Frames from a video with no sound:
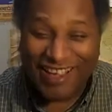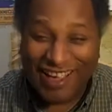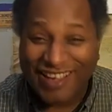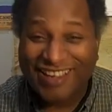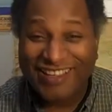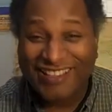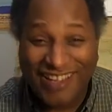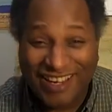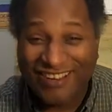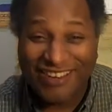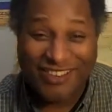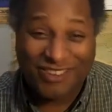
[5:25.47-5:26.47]
I could
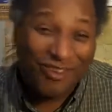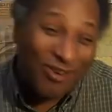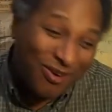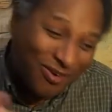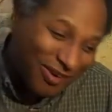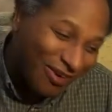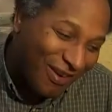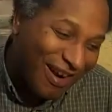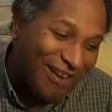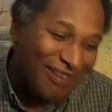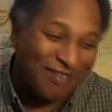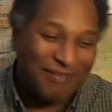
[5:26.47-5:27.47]
take her and throw her on the
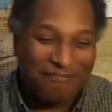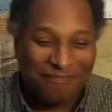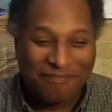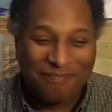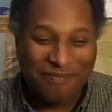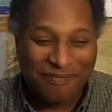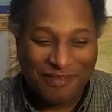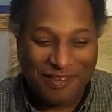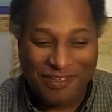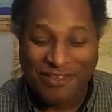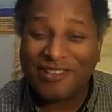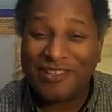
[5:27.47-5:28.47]
ground,
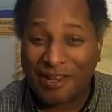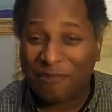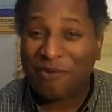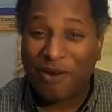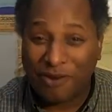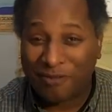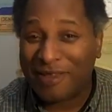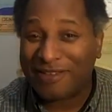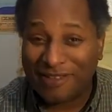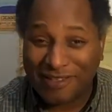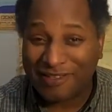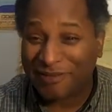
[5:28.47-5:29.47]
because she's not a part of my
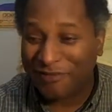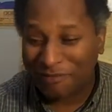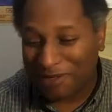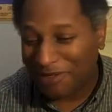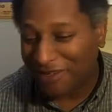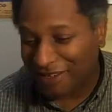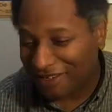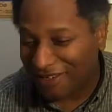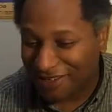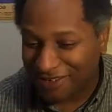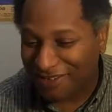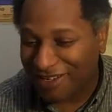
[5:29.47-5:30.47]
system. But
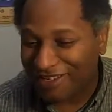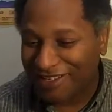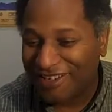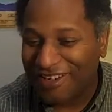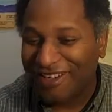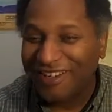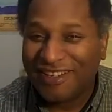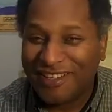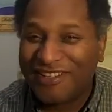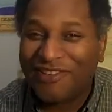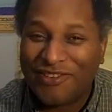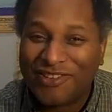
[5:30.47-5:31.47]
that's a
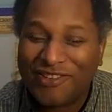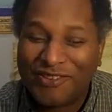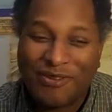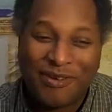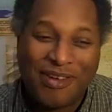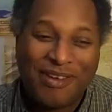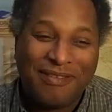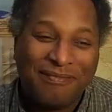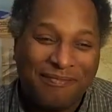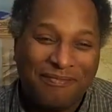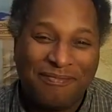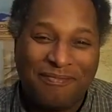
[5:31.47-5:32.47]
different story.
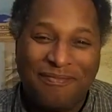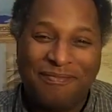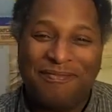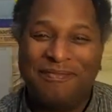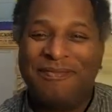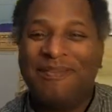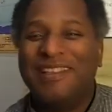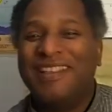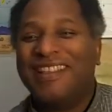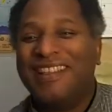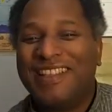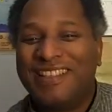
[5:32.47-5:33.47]

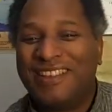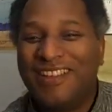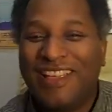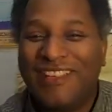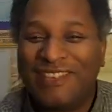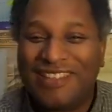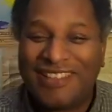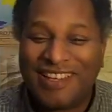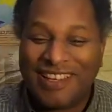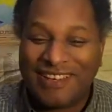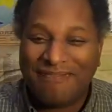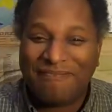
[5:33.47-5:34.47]
That's all I have to
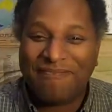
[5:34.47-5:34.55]
say.